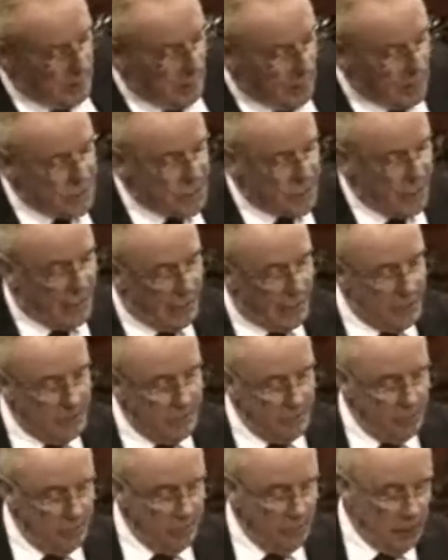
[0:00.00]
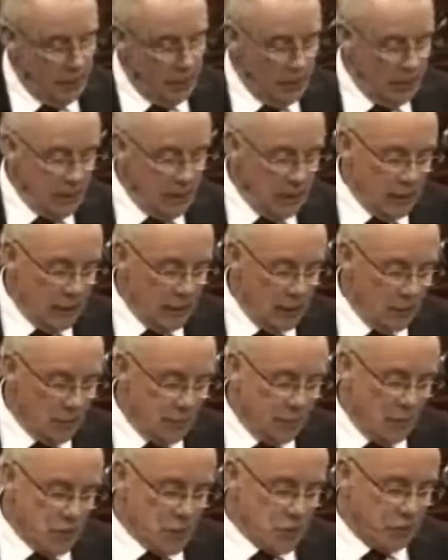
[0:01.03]
I'll start. The
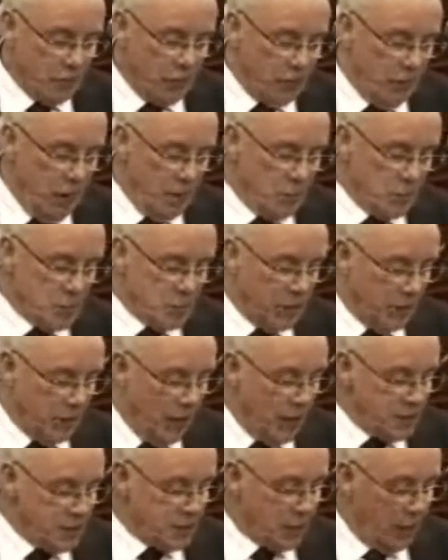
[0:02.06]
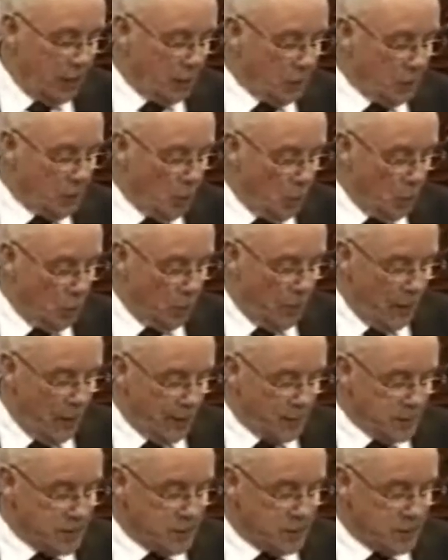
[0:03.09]
forestry agreement was negotiated with all the
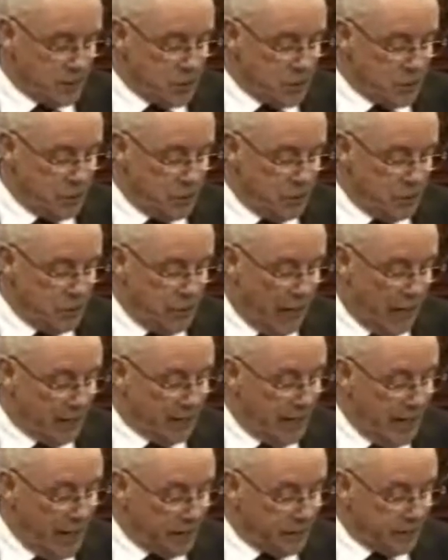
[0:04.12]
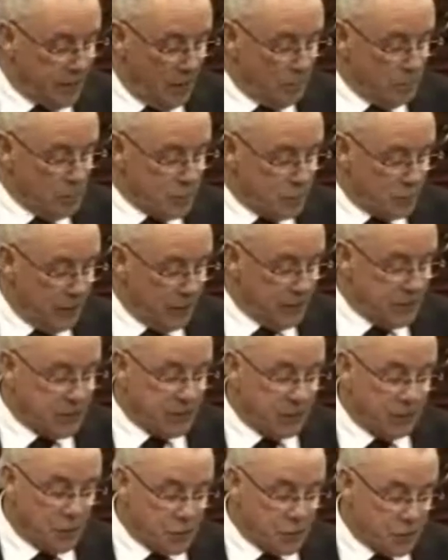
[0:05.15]
parties concerned, and an outcome was
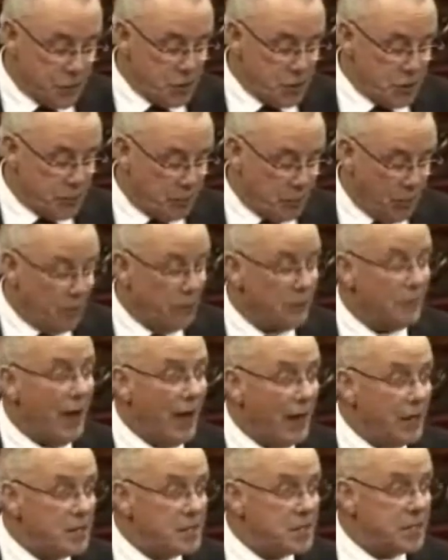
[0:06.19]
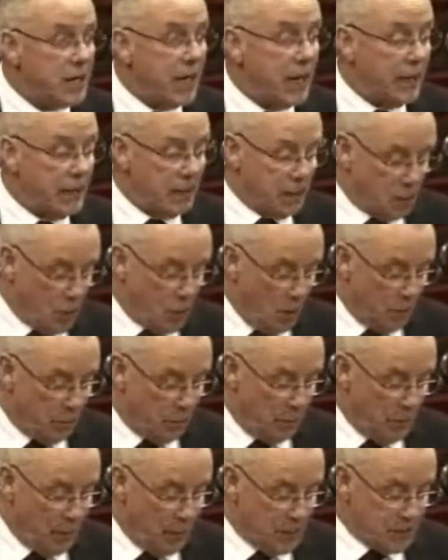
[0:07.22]
reached in the true spirit of understanding and
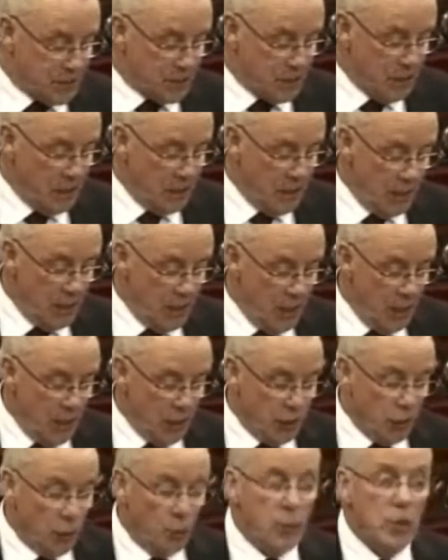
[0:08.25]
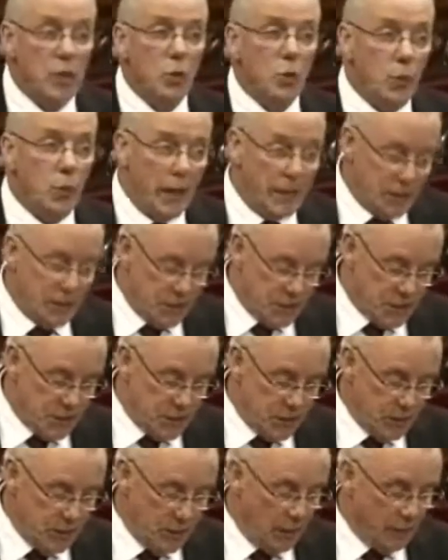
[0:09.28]
compromise. The real
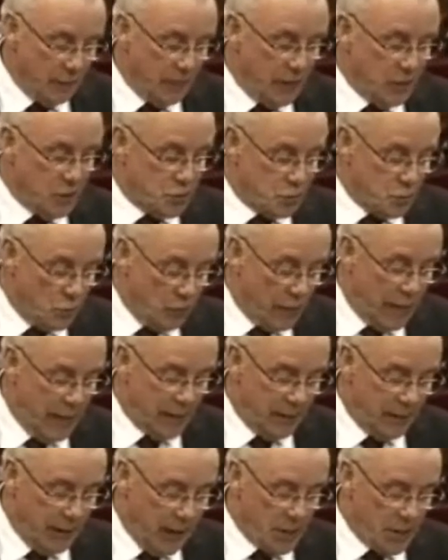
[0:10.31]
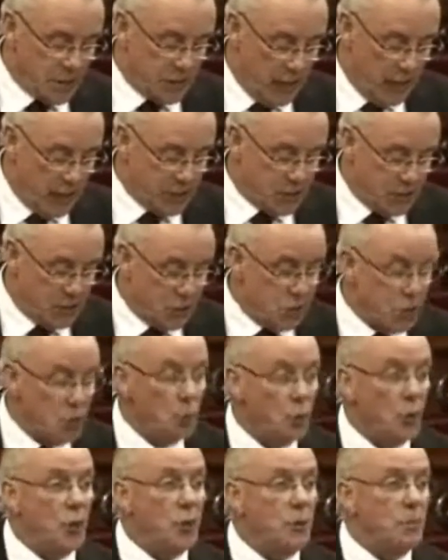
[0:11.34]
winners of these drawn-out
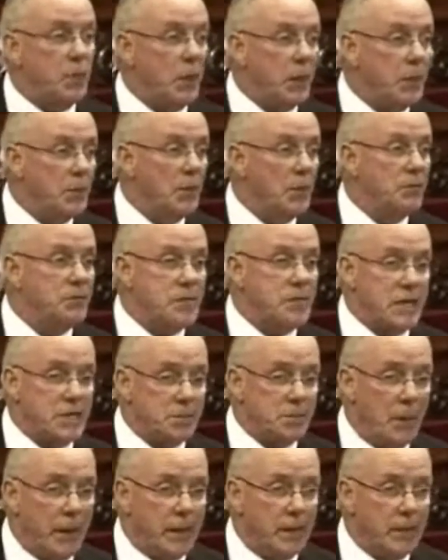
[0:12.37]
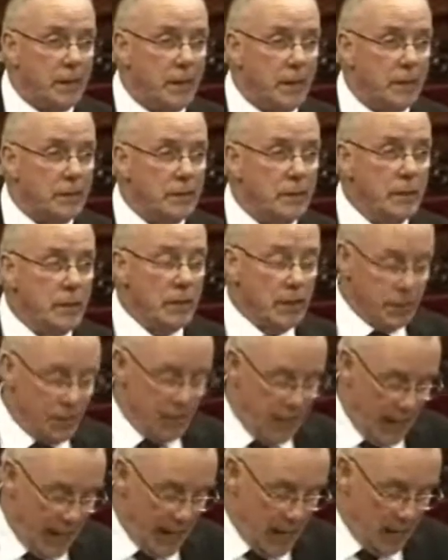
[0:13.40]
negotiations were the people of Tasmania,
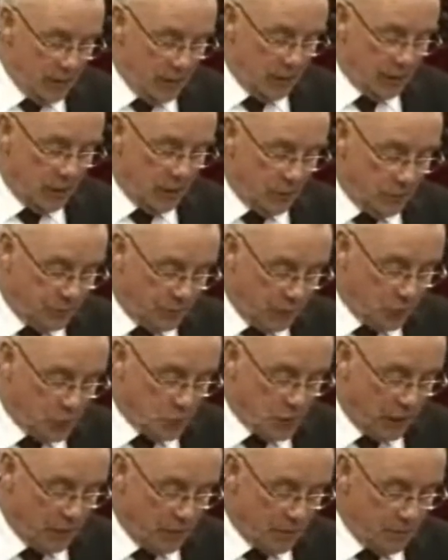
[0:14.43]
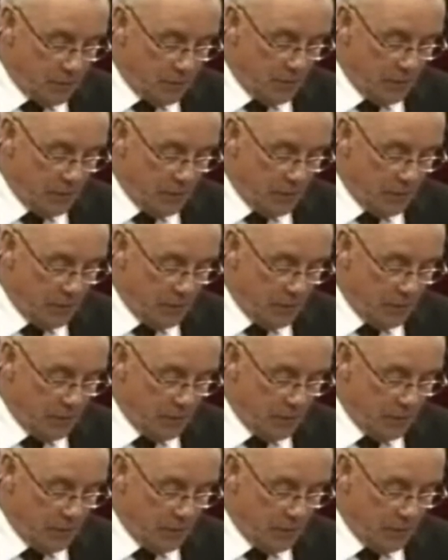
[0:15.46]
now and in the future.